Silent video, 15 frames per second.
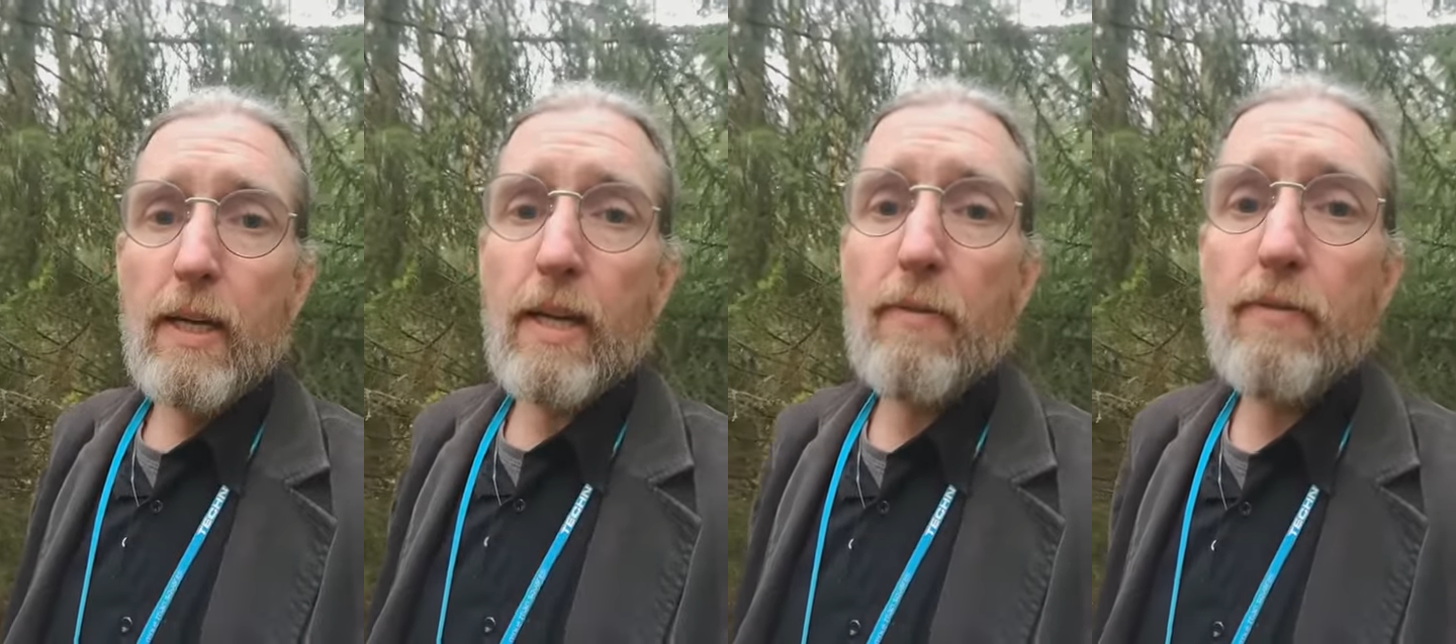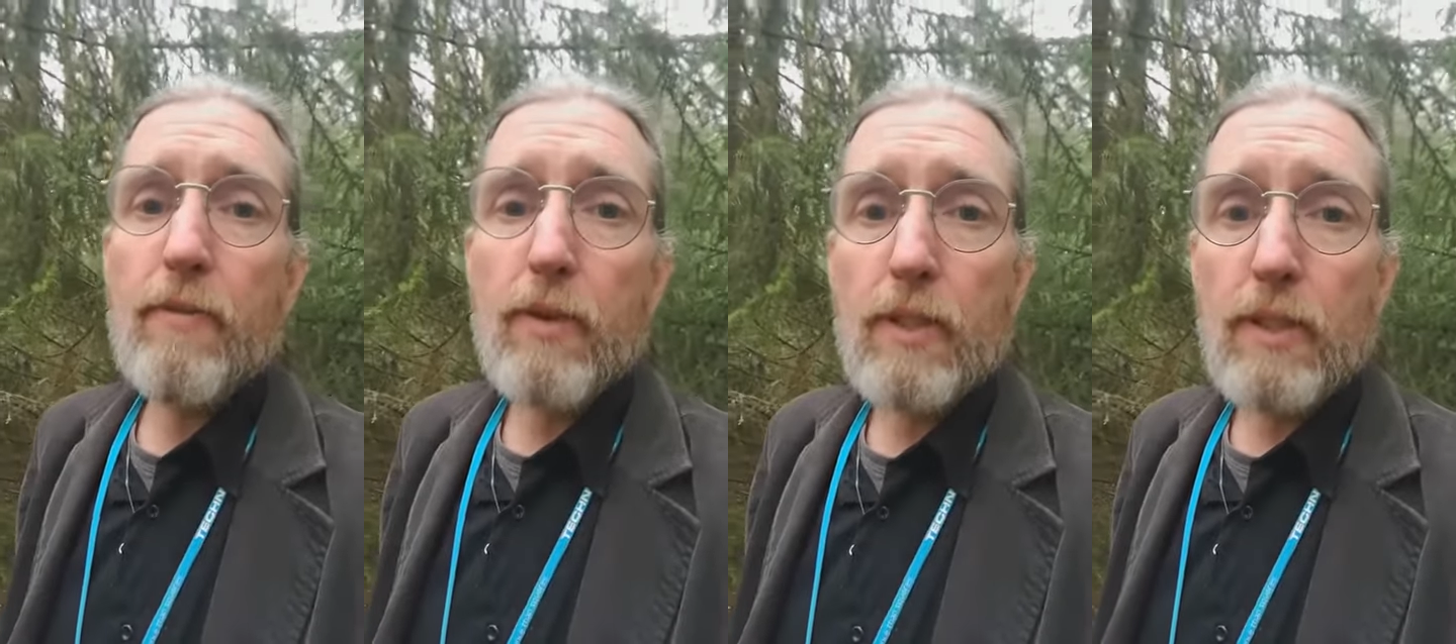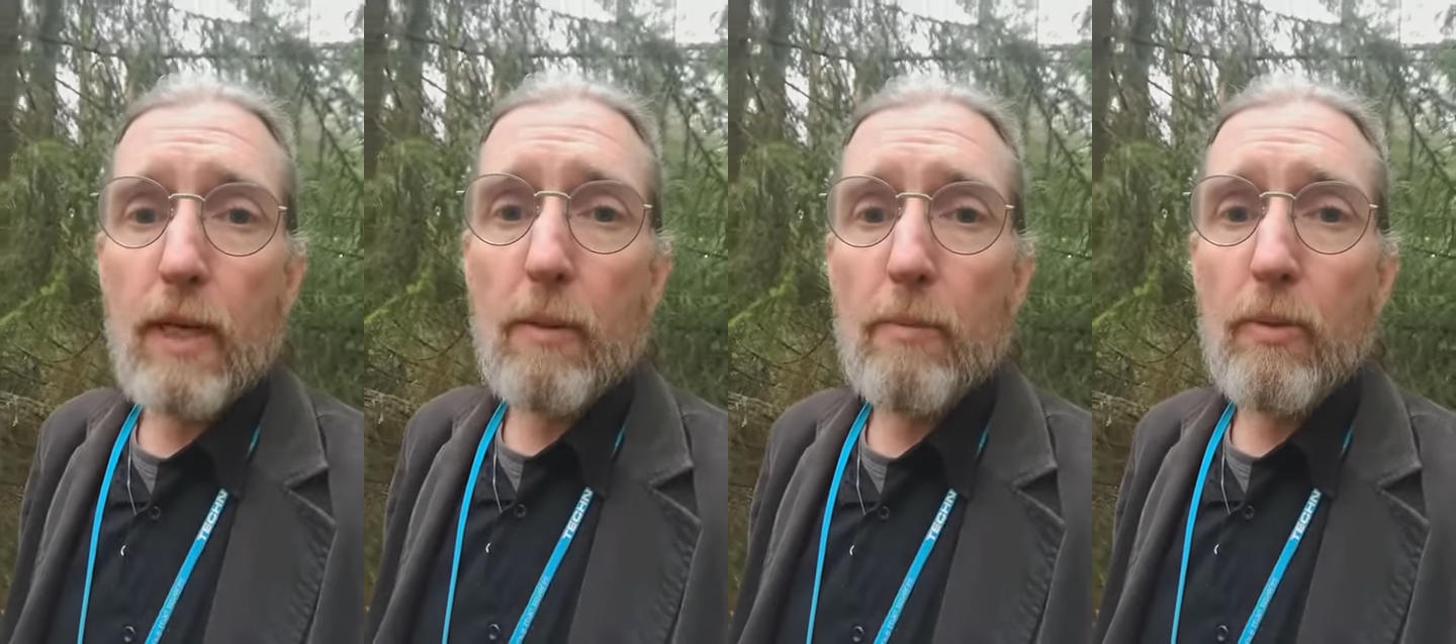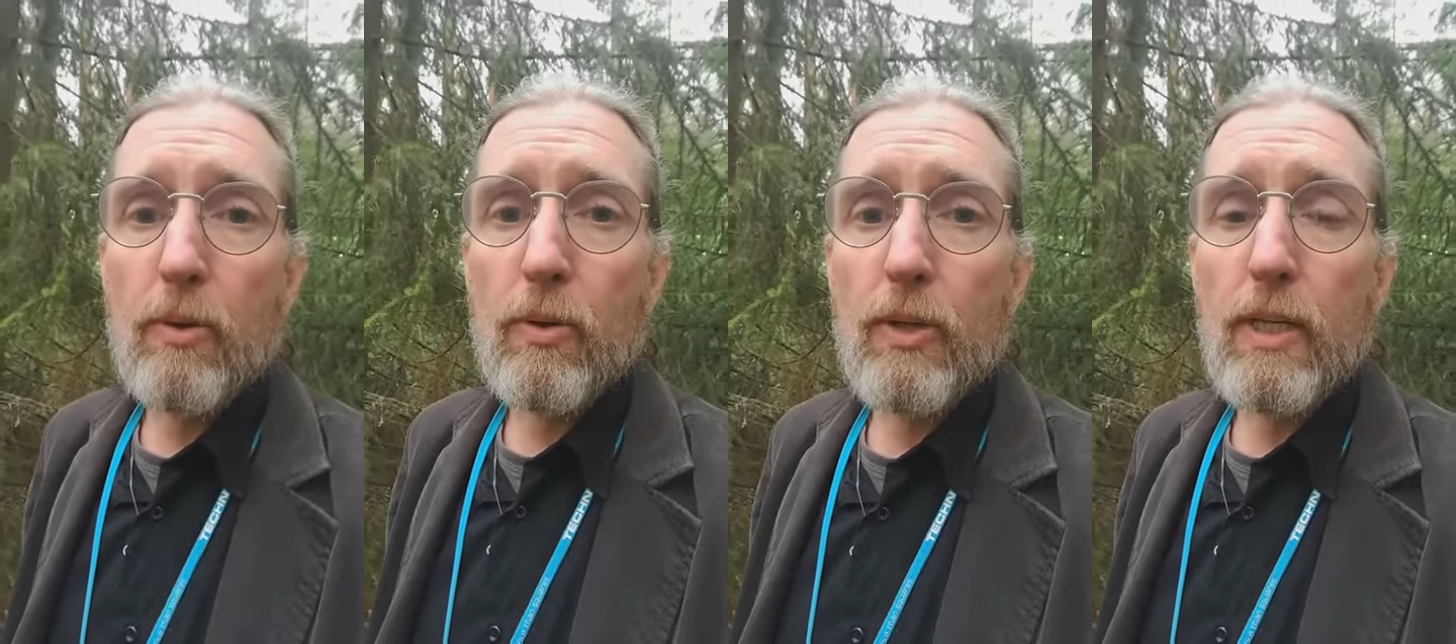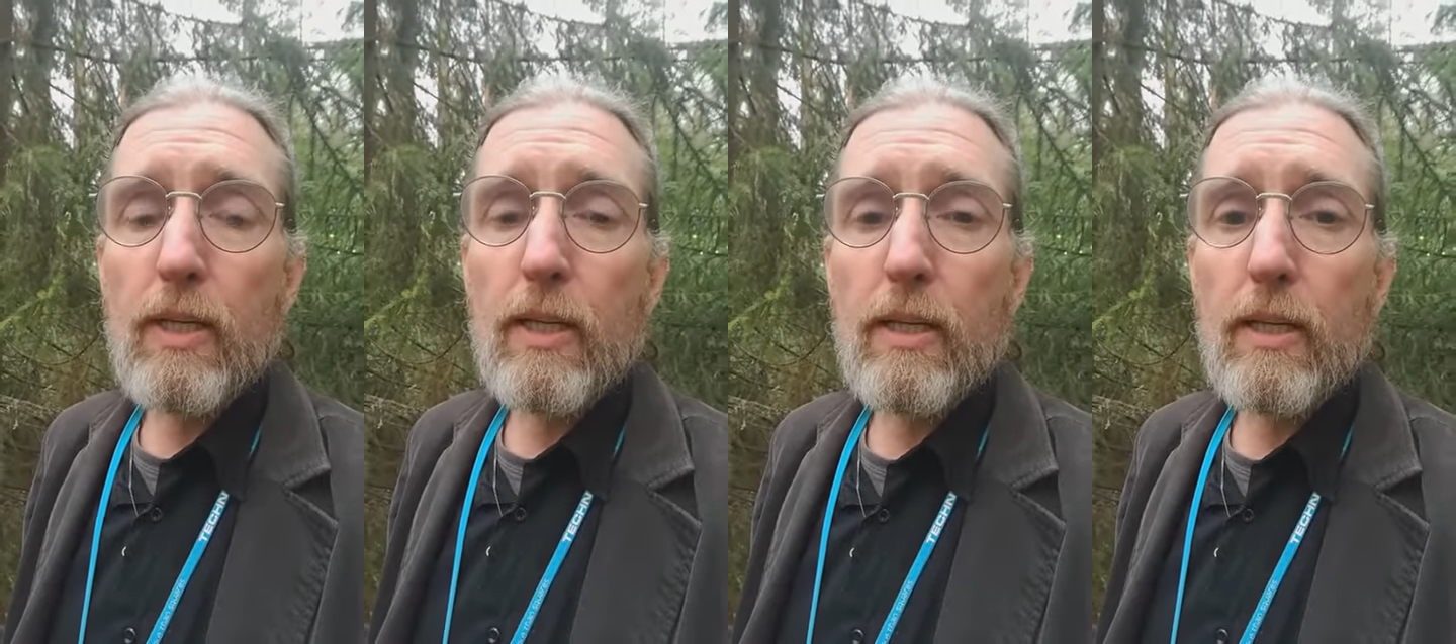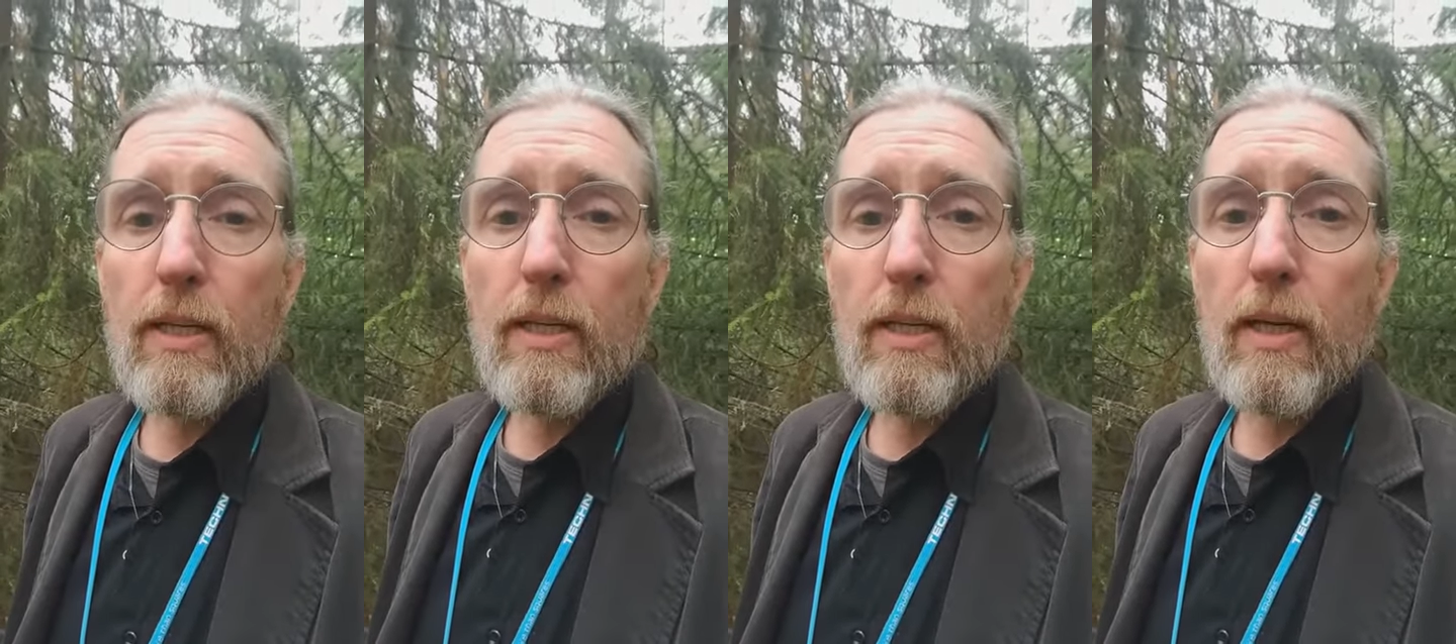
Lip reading: if, for example, the